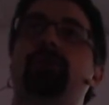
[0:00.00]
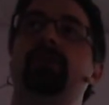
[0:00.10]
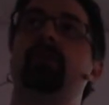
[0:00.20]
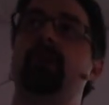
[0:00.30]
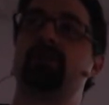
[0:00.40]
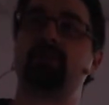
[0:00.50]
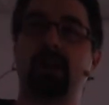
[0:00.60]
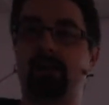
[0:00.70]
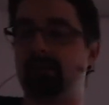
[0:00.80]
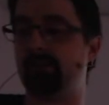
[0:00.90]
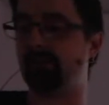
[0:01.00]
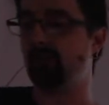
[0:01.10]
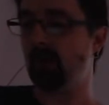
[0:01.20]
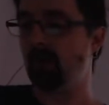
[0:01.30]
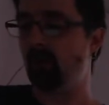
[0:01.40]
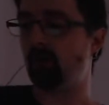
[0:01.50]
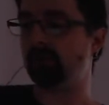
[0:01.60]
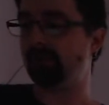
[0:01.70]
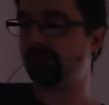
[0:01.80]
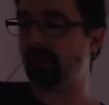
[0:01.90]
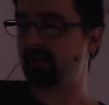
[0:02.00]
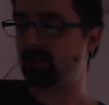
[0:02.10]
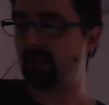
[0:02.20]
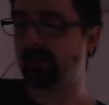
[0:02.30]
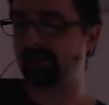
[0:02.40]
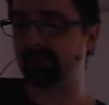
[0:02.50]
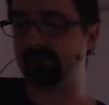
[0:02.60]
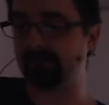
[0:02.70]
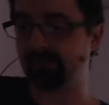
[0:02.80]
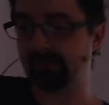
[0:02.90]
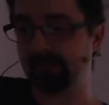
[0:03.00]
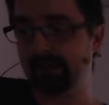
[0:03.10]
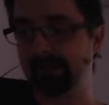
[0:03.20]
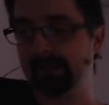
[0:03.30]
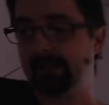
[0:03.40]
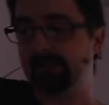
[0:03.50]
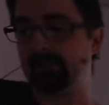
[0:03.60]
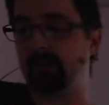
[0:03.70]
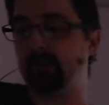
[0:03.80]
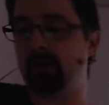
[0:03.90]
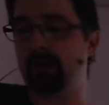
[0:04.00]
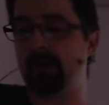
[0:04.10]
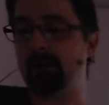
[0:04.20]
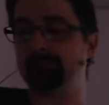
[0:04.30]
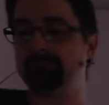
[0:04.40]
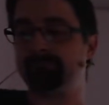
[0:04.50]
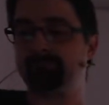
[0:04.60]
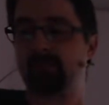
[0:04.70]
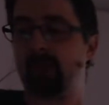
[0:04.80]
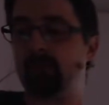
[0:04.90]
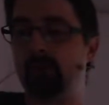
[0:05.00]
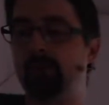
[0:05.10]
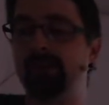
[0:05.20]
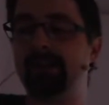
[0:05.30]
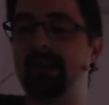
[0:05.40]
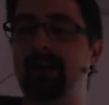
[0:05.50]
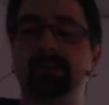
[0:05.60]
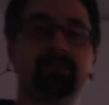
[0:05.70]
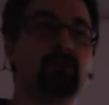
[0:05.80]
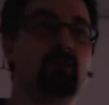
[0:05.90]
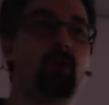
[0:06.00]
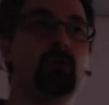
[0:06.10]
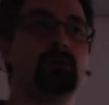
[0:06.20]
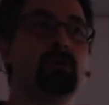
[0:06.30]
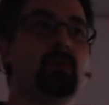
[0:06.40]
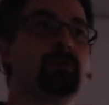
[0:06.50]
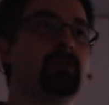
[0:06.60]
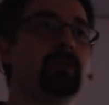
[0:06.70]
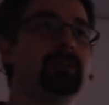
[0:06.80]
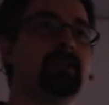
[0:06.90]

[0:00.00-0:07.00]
config which tackles all these edge cases. So we really had the goal to also